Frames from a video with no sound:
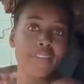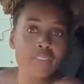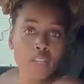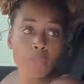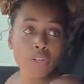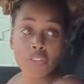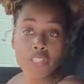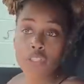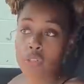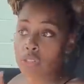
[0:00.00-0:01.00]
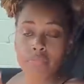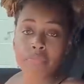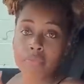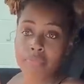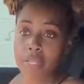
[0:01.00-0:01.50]
found some more crystal.
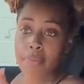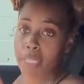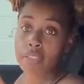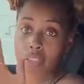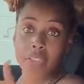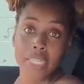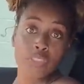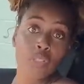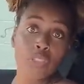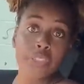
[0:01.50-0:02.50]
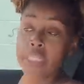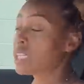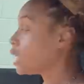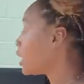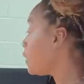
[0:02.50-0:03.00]
I mean, that's all you
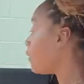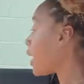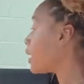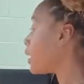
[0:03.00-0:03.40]
see right